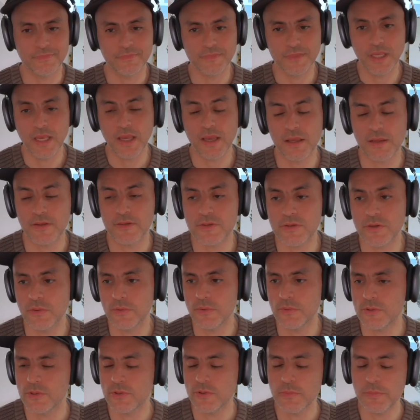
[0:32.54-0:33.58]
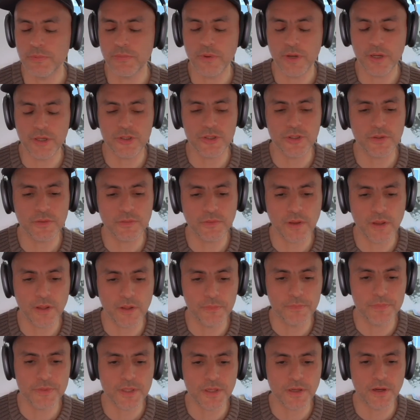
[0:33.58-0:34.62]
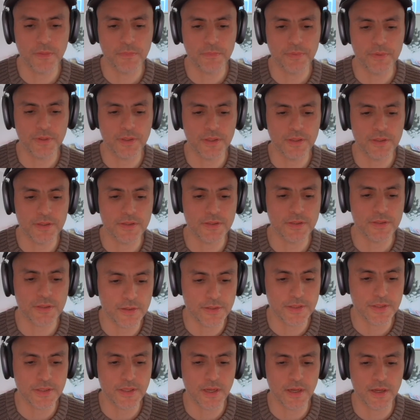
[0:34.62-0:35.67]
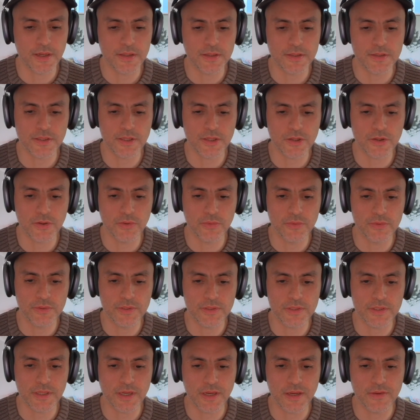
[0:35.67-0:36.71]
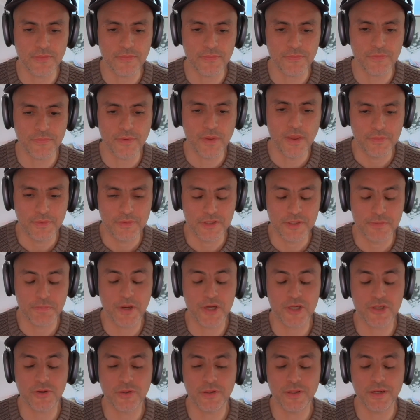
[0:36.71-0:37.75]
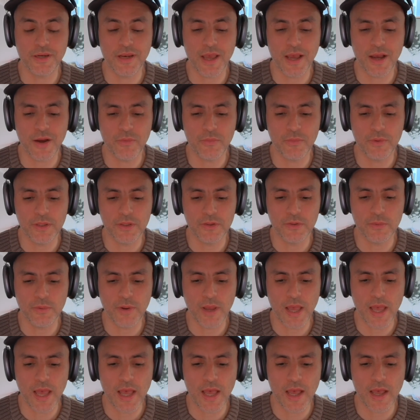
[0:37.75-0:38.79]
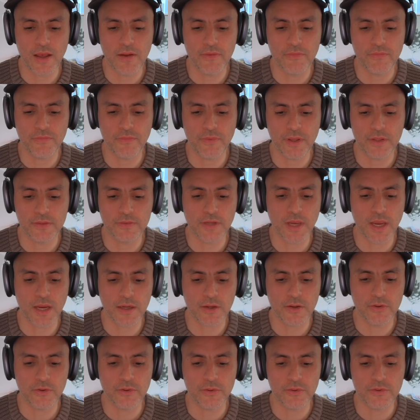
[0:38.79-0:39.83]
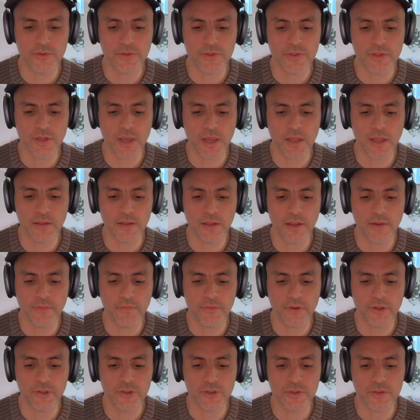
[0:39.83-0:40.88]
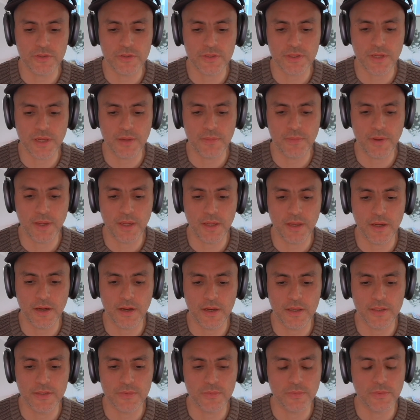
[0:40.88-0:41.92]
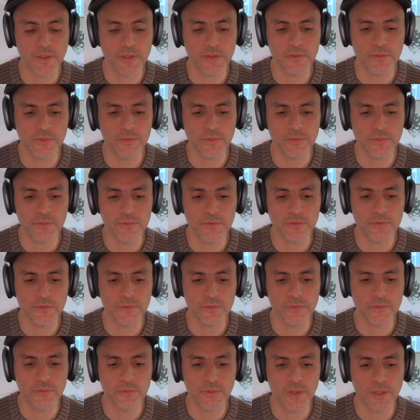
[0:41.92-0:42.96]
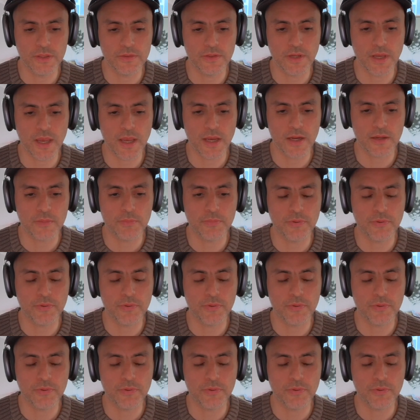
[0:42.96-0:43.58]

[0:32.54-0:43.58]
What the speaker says: Yeah, so Superagent helps companies stay secure and safe, especially now when you have attackers that leverage the same AIs we do to attack